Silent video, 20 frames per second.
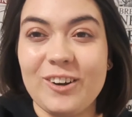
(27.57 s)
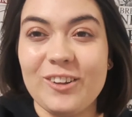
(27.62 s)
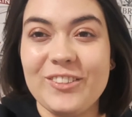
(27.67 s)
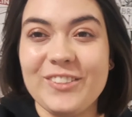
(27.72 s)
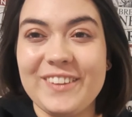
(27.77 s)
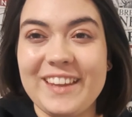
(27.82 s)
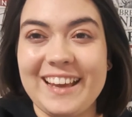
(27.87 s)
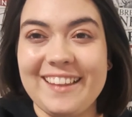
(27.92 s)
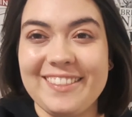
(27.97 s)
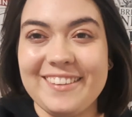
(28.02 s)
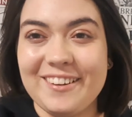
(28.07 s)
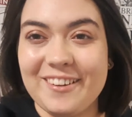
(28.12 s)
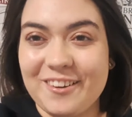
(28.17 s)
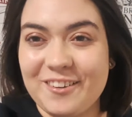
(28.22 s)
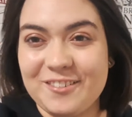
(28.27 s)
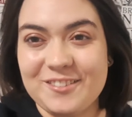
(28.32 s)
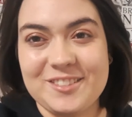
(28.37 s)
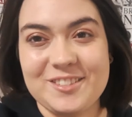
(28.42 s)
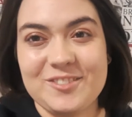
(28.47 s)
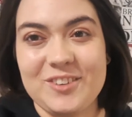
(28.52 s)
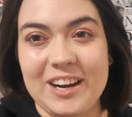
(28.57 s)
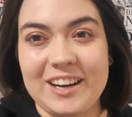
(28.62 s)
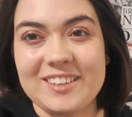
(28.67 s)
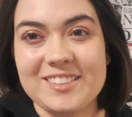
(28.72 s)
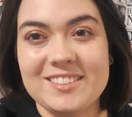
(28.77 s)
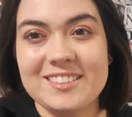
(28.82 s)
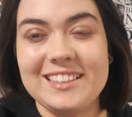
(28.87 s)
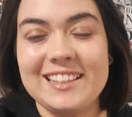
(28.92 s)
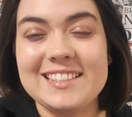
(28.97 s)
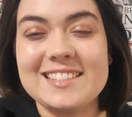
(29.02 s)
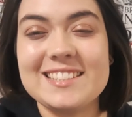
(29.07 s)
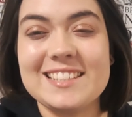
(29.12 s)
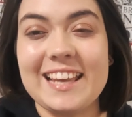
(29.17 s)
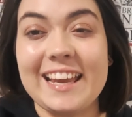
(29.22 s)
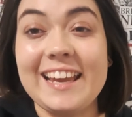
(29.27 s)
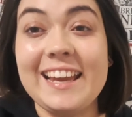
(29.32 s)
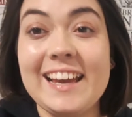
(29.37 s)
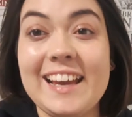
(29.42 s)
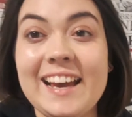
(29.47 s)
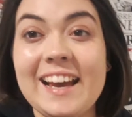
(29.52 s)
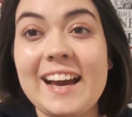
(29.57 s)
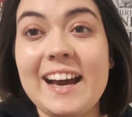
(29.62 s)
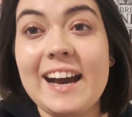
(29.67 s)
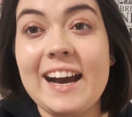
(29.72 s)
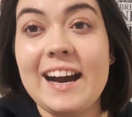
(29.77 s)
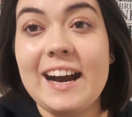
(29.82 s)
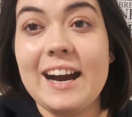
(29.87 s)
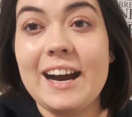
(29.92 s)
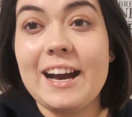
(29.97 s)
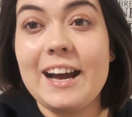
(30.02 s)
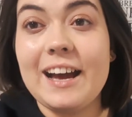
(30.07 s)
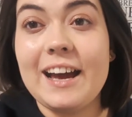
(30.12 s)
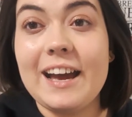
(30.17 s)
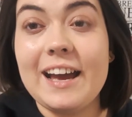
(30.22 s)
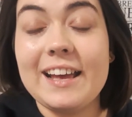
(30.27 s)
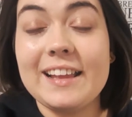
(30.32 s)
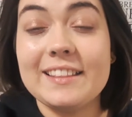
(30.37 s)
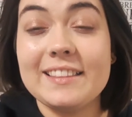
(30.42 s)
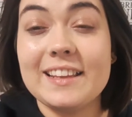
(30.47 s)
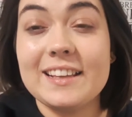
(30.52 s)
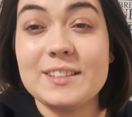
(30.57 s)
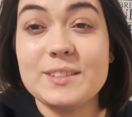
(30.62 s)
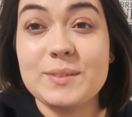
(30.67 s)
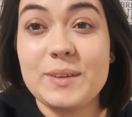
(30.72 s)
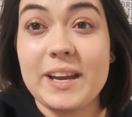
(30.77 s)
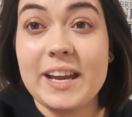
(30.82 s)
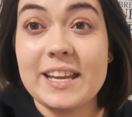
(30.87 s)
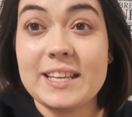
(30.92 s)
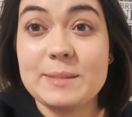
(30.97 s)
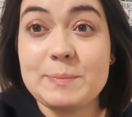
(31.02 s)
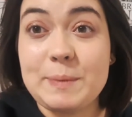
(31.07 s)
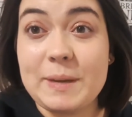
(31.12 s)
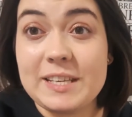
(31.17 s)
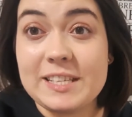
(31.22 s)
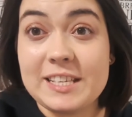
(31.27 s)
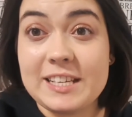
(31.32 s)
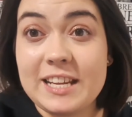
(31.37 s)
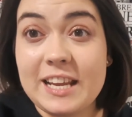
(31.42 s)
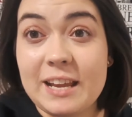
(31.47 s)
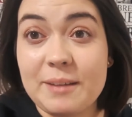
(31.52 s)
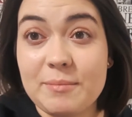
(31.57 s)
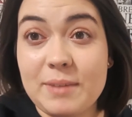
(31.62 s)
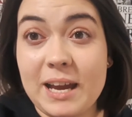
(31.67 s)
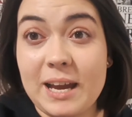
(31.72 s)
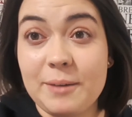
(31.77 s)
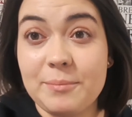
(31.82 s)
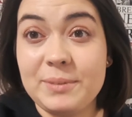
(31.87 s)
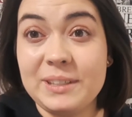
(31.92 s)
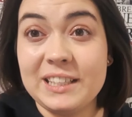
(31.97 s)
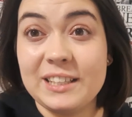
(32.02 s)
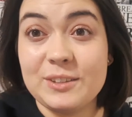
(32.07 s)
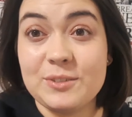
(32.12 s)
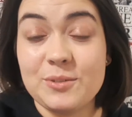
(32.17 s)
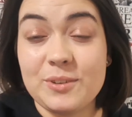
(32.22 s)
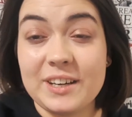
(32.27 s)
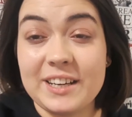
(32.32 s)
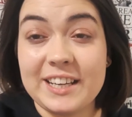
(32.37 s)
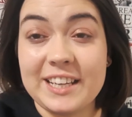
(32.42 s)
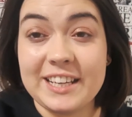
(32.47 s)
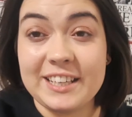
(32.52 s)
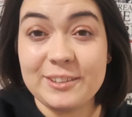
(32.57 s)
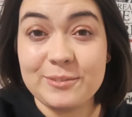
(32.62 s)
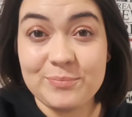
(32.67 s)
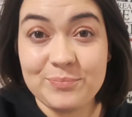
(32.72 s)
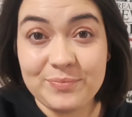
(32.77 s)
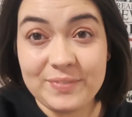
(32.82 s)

on under construction let's say uh, and that's why especially i'm happy that you are here